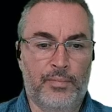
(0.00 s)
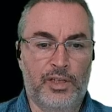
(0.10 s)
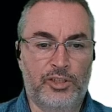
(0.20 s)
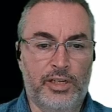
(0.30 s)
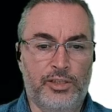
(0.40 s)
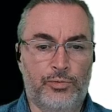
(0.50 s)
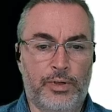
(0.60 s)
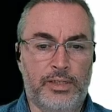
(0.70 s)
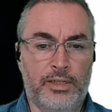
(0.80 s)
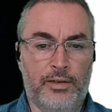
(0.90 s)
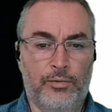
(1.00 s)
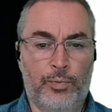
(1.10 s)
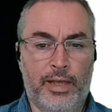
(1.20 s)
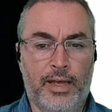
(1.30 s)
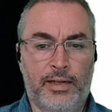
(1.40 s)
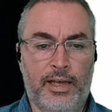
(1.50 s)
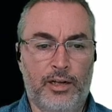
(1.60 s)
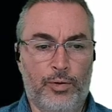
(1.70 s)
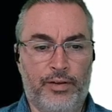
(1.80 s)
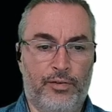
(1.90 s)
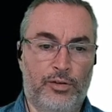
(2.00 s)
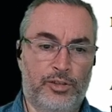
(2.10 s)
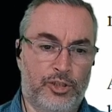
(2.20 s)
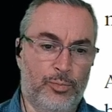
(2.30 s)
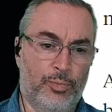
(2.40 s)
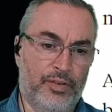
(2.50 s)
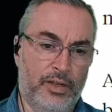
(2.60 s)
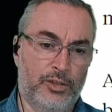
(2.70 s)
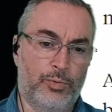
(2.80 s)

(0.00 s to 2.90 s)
The chain's recent weekend getaway for its superfans.